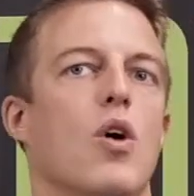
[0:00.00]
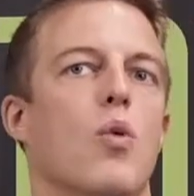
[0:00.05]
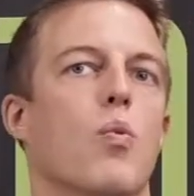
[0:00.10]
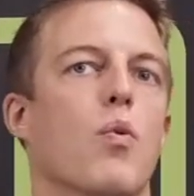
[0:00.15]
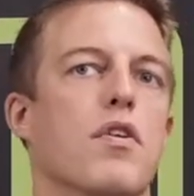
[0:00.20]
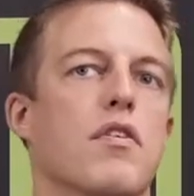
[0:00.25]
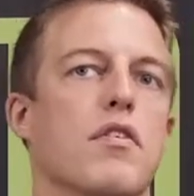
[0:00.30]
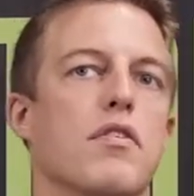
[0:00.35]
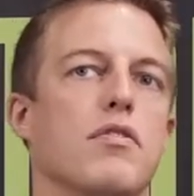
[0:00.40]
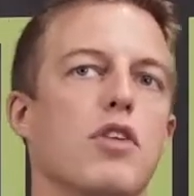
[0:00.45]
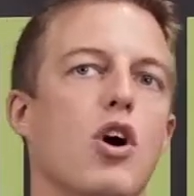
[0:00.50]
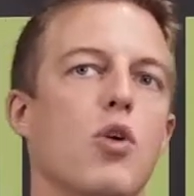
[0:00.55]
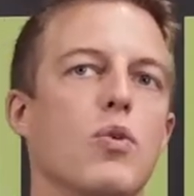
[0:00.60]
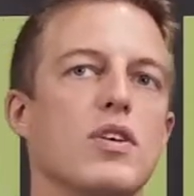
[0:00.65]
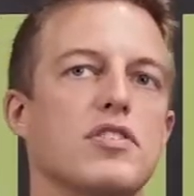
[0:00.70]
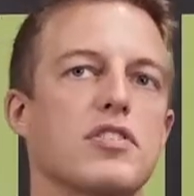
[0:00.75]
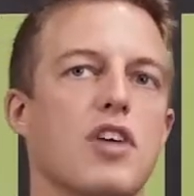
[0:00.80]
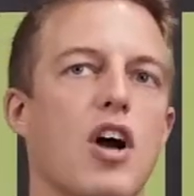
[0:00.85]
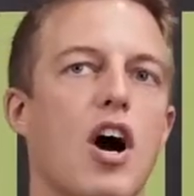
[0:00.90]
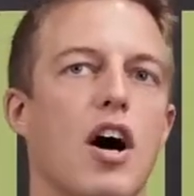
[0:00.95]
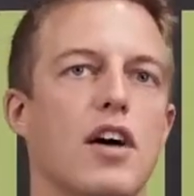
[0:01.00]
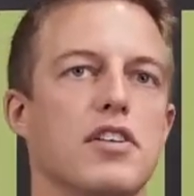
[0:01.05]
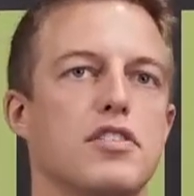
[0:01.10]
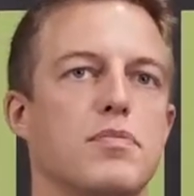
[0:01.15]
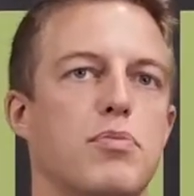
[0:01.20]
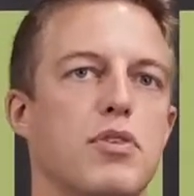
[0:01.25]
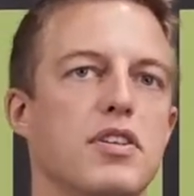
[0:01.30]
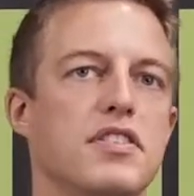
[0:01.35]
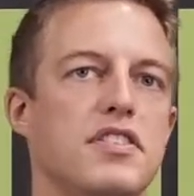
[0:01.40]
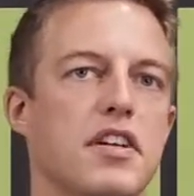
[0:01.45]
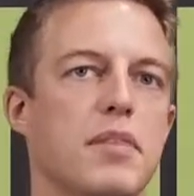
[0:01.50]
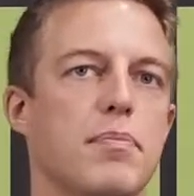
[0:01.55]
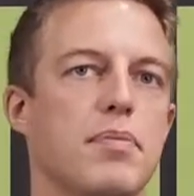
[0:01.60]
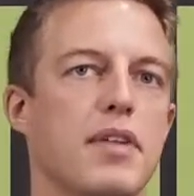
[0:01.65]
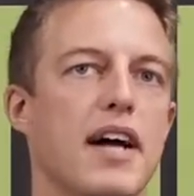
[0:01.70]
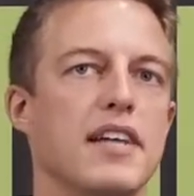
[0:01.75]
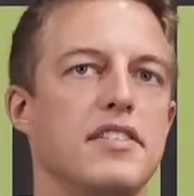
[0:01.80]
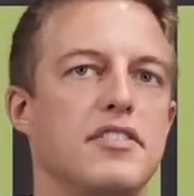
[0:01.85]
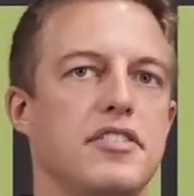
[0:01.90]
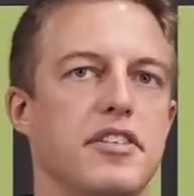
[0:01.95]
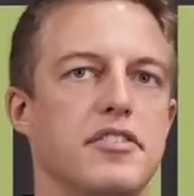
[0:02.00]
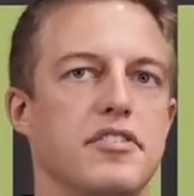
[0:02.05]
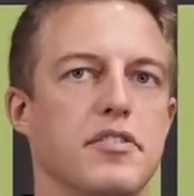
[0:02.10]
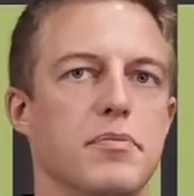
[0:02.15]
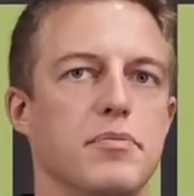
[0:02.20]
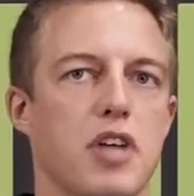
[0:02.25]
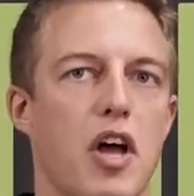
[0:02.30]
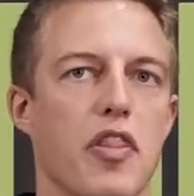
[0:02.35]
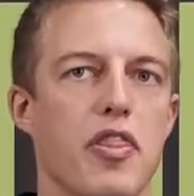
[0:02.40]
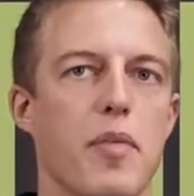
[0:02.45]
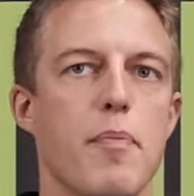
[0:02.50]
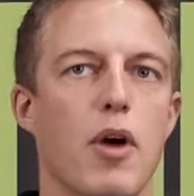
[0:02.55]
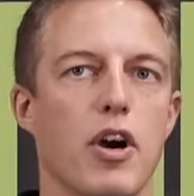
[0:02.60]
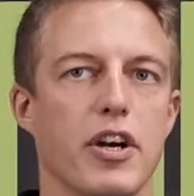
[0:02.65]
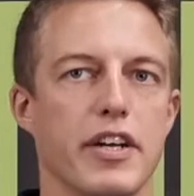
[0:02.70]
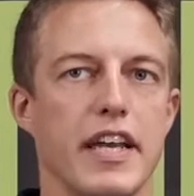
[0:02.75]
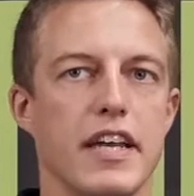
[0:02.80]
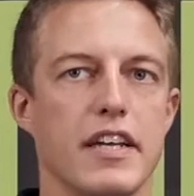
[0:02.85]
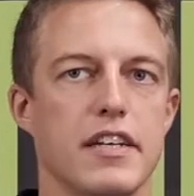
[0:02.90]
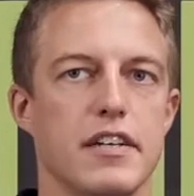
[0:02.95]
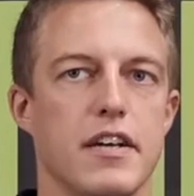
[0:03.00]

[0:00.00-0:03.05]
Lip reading: One of the lowest cost print and apply systems on the market,